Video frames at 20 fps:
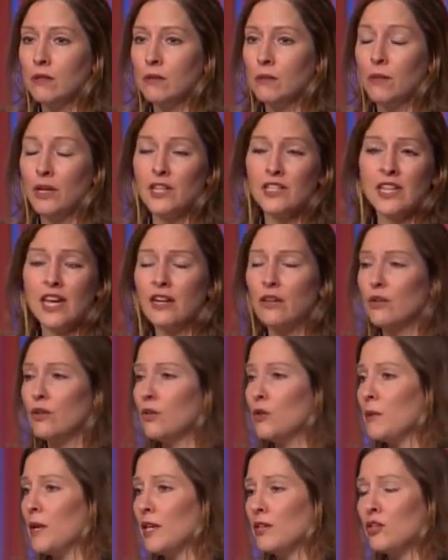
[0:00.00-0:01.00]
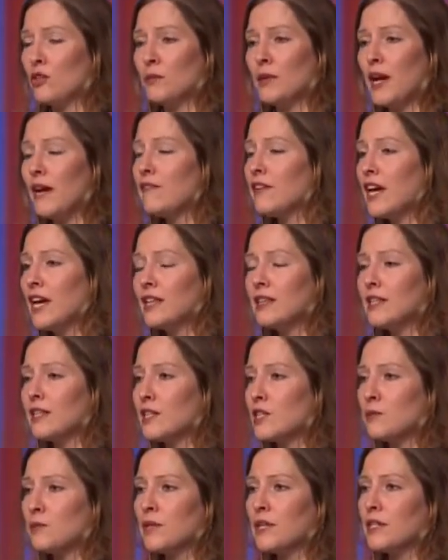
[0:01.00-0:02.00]
Because I don't know about you, but I've had the
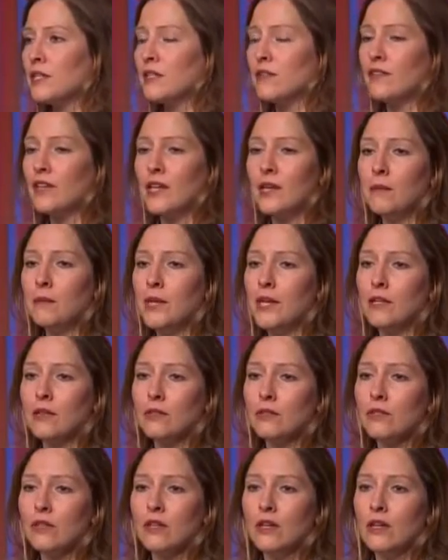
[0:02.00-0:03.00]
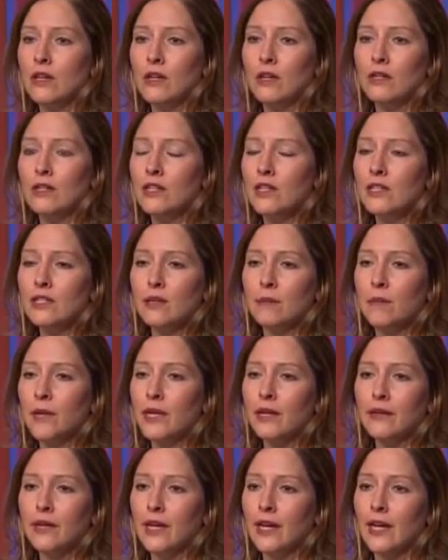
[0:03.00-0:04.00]
experience of emails
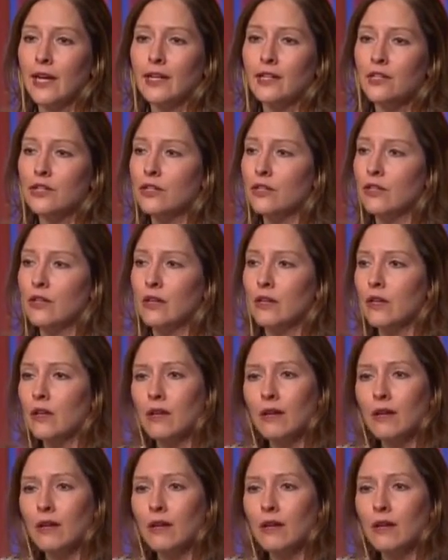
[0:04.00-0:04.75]
disappearing into the